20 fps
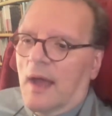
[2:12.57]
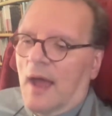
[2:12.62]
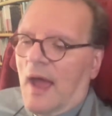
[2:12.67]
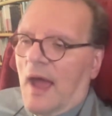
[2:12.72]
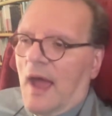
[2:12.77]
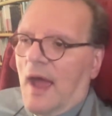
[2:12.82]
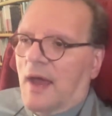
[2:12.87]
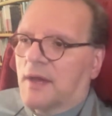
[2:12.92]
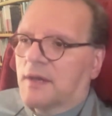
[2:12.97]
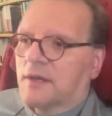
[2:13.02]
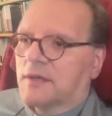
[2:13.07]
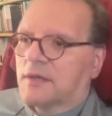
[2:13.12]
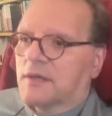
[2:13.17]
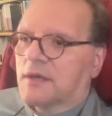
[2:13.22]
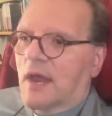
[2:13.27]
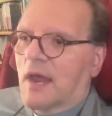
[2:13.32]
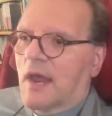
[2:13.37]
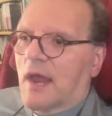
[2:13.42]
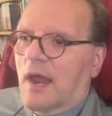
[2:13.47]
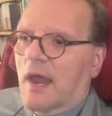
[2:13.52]
And
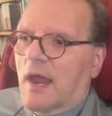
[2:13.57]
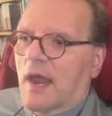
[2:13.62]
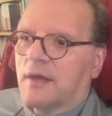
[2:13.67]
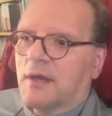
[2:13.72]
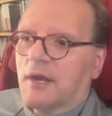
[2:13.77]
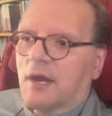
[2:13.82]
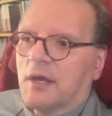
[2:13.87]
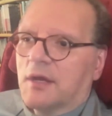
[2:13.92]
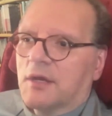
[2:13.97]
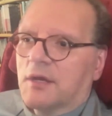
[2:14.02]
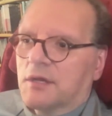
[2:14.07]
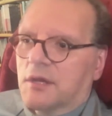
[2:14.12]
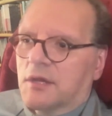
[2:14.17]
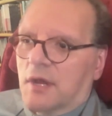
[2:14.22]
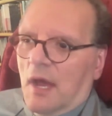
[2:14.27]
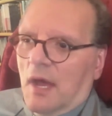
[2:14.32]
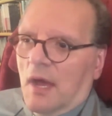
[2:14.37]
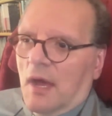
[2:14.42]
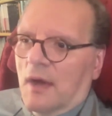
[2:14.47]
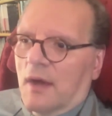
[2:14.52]
in
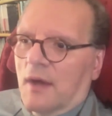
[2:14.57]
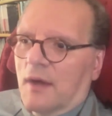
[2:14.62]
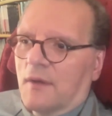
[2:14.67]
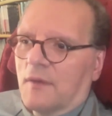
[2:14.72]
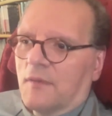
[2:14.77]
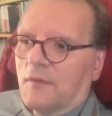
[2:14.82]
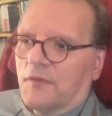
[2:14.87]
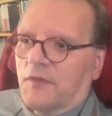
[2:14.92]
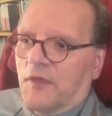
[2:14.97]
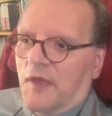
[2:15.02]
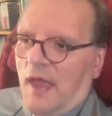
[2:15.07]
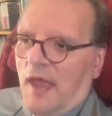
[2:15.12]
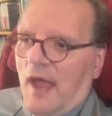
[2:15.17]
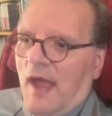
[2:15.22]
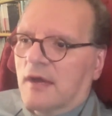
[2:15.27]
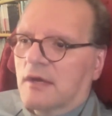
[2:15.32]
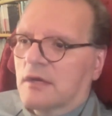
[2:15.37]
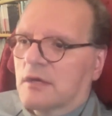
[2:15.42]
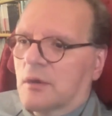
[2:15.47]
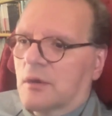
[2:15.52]
India, the
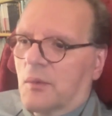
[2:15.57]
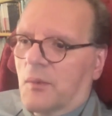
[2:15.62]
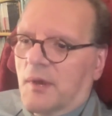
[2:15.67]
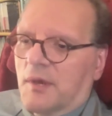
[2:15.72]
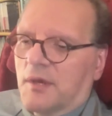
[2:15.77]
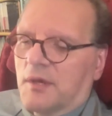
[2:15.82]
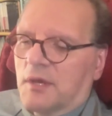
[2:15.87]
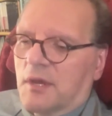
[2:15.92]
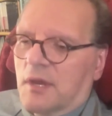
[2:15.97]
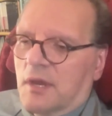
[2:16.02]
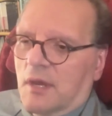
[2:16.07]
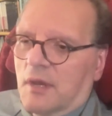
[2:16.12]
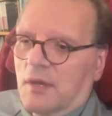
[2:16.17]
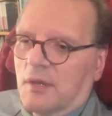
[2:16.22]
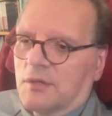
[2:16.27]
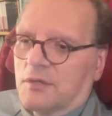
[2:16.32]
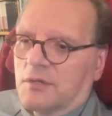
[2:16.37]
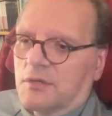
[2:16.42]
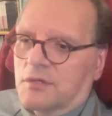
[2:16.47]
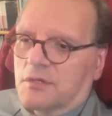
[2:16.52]

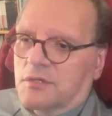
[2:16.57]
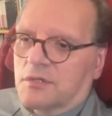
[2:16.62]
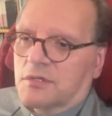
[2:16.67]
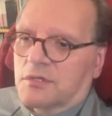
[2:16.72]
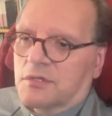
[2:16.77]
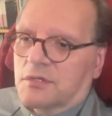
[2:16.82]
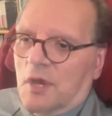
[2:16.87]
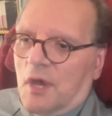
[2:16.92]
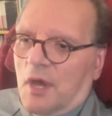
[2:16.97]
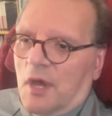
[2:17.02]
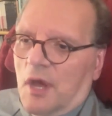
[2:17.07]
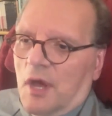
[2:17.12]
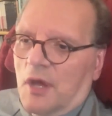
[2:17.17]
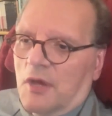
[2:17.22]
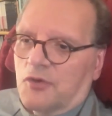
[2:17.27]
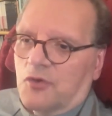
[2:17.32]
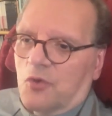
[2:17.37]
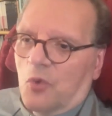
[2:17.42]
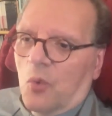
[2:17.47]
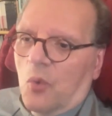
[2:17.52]
Anglo-Indians
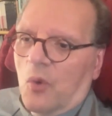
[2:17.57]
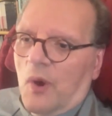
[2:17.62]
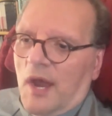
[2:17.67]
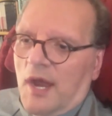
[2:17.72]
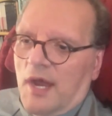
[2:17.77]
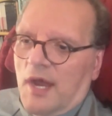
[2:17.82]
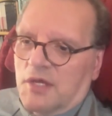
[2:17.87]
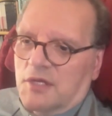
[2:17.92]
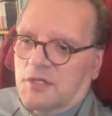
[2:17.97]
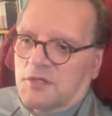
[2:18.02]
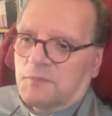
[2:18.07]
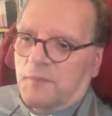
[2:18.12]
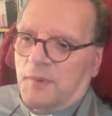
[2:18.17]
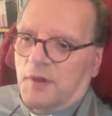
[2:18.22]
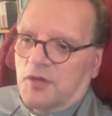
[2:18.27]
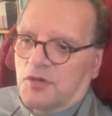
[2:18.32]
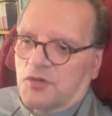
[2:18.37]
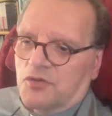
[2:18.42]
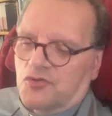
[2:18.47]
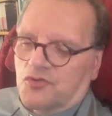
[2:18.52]
had always
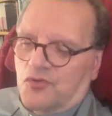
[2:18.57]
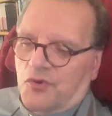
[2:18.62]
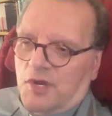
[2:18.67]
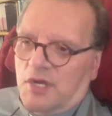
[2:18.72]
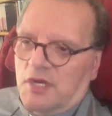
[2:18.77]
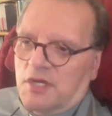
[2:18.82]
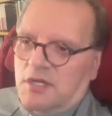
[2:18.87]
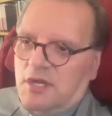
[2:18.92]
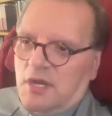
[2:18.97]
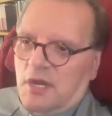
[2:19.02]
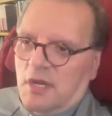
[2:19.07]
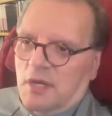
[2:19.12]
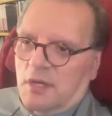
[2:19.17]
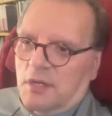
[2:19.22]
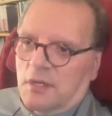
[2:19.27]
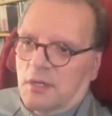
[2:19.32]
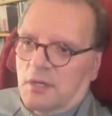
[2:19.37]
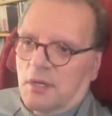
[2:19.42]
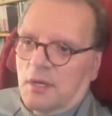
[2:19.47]
been treated